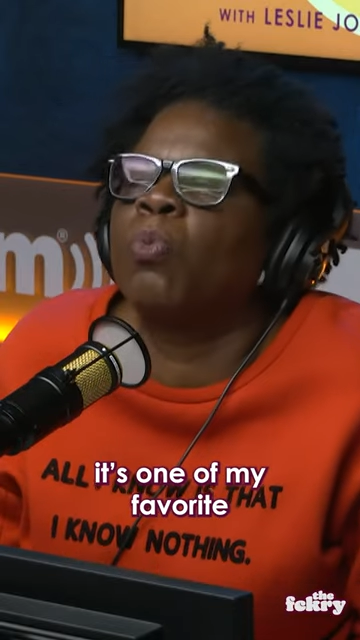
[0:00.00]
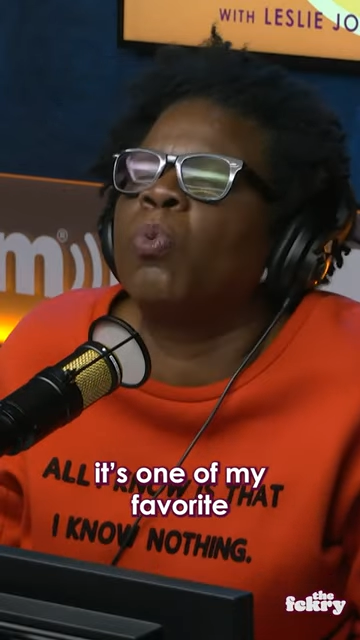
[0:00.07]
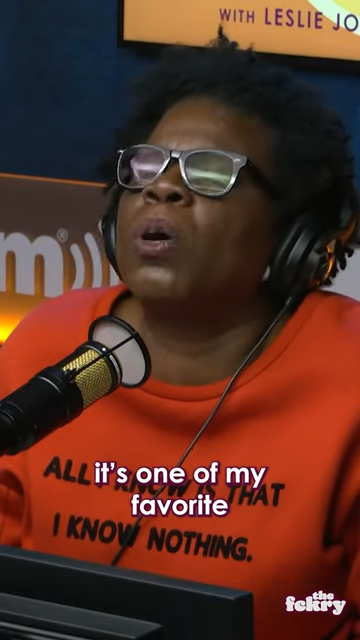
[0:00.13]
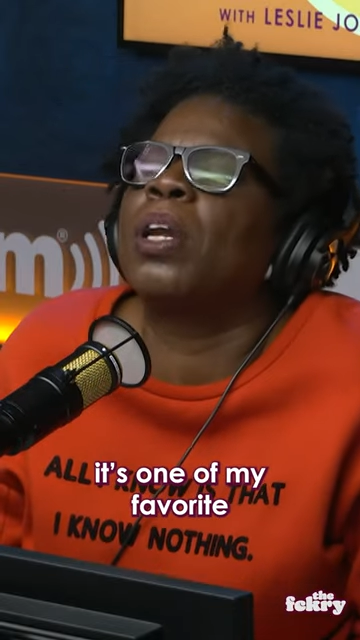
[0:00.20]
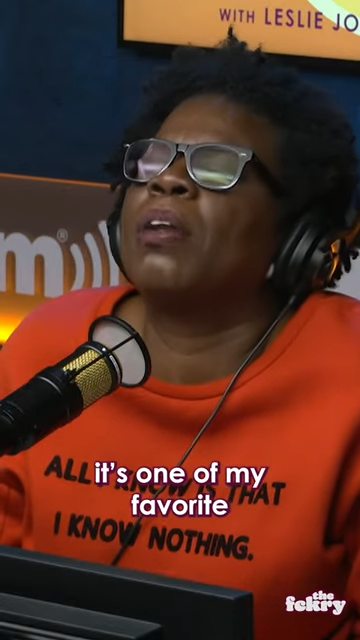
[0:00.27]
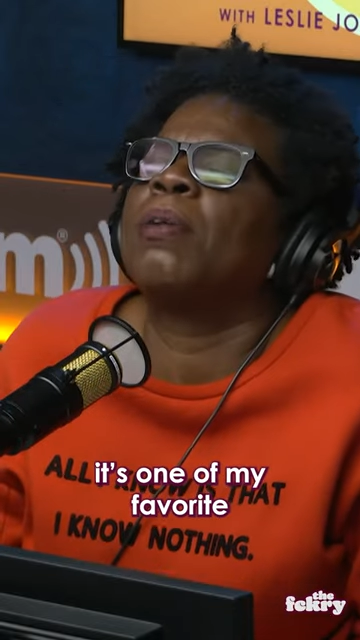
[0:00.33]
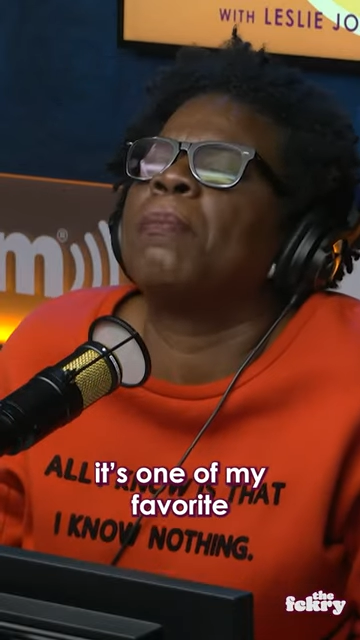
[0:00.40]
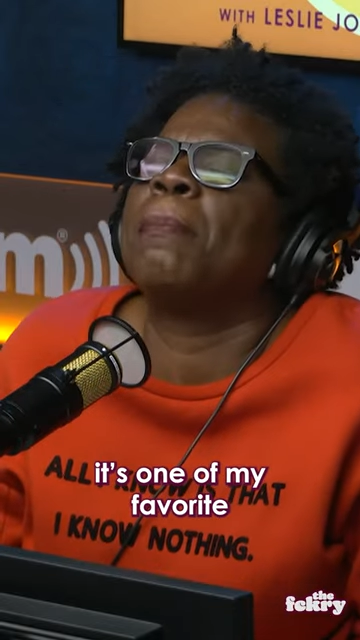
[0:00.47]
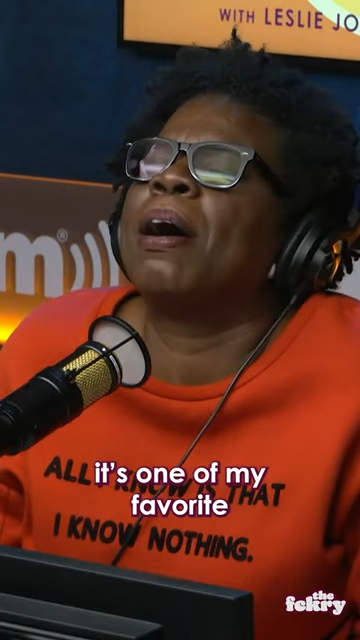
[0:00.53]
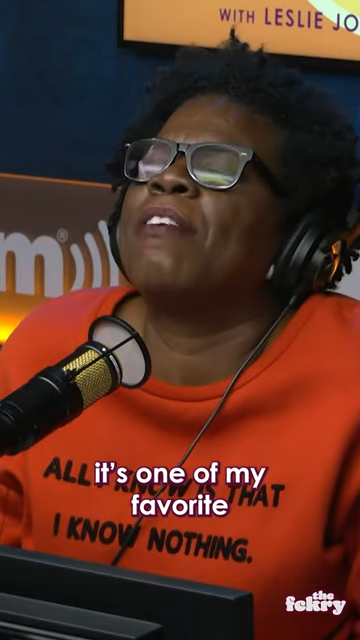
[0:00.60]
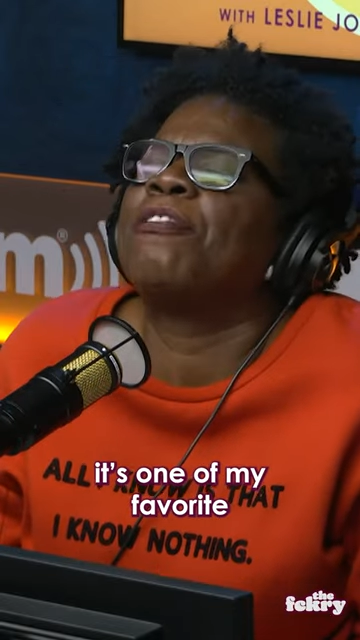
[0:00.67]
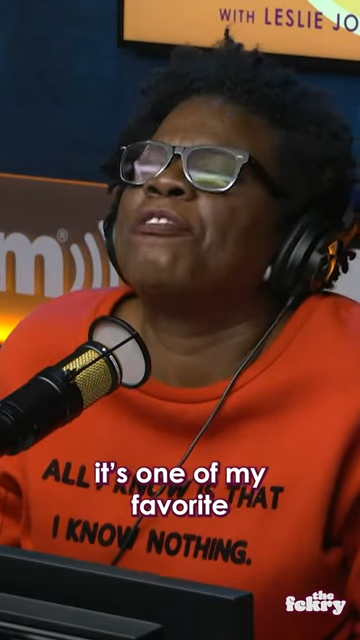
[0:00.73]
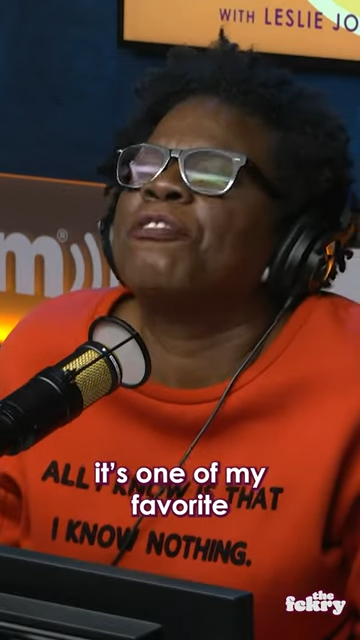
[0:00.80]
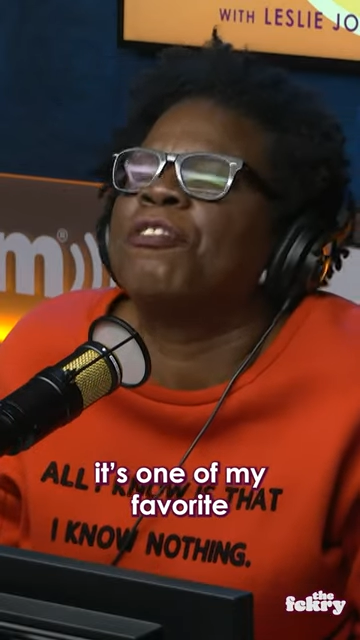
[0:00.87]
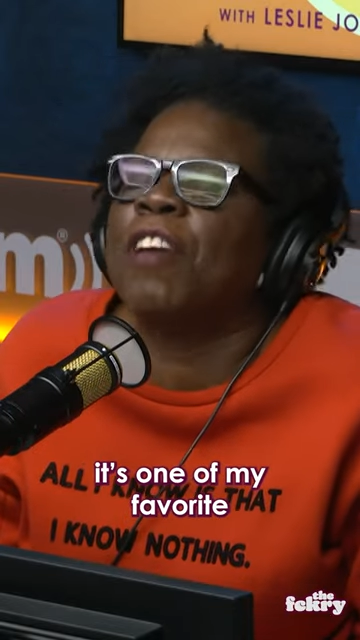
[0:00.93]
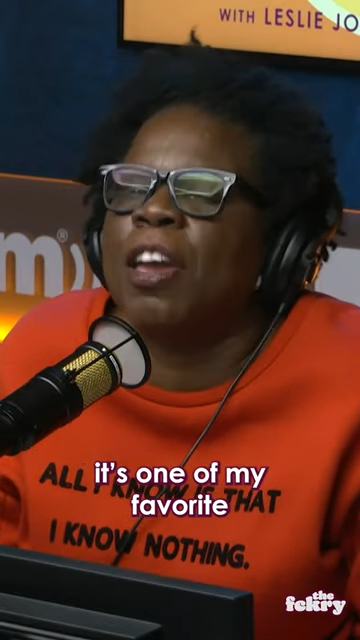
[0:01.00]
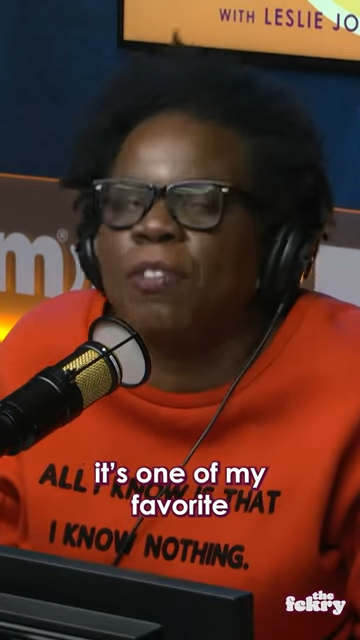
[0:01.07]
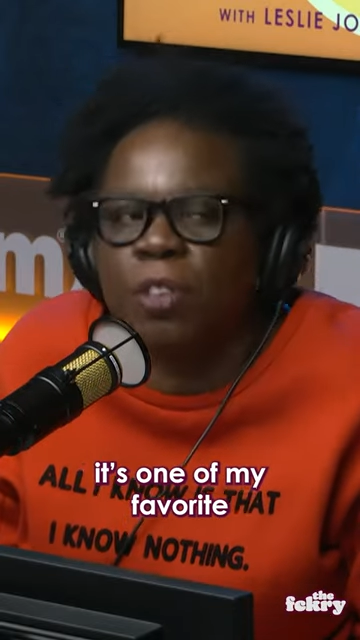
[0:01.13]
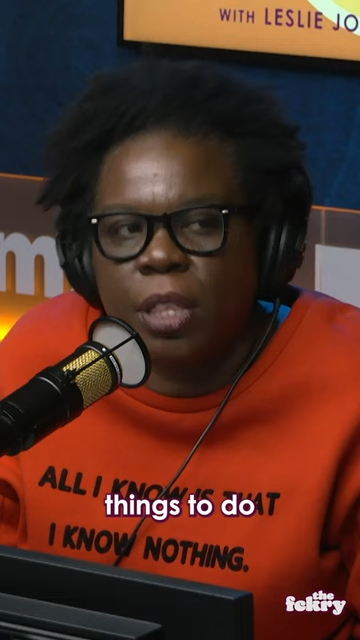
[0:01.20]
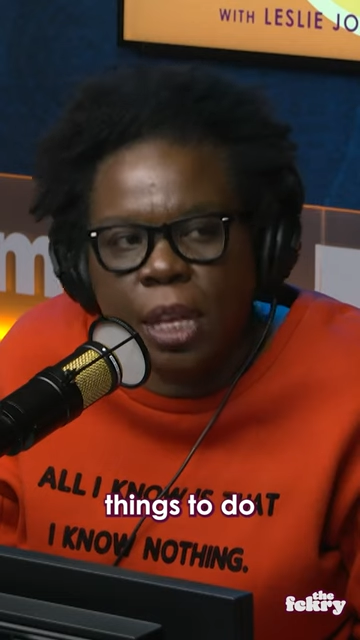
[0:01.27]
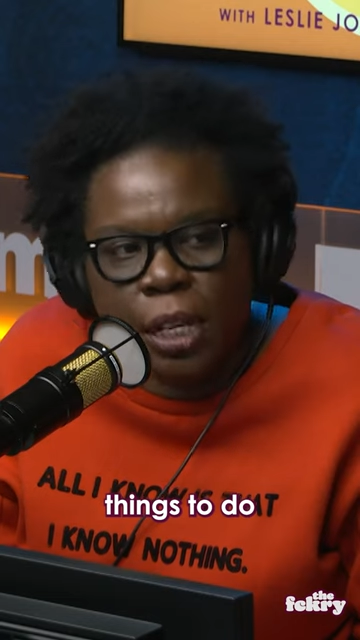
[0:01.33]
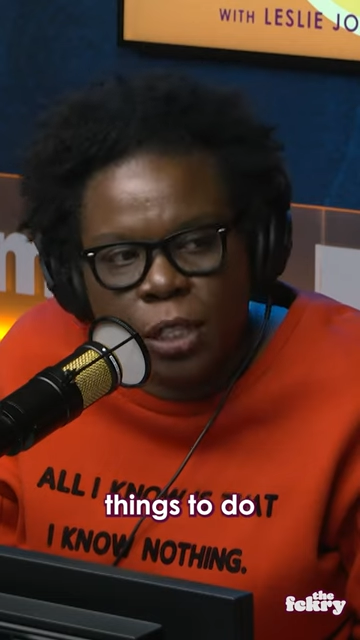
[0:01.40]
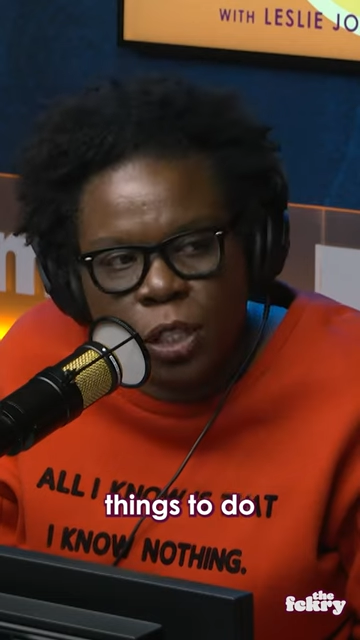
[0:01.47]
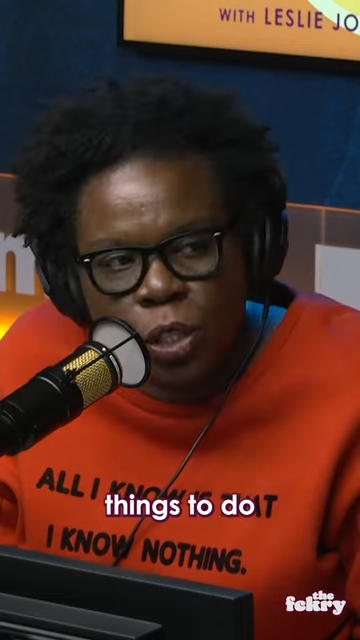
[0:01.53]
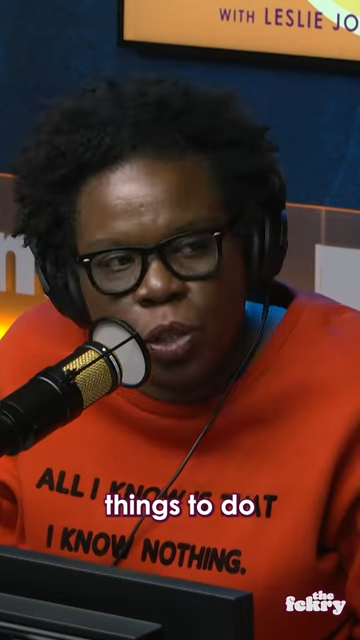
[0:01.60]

one of my favorite things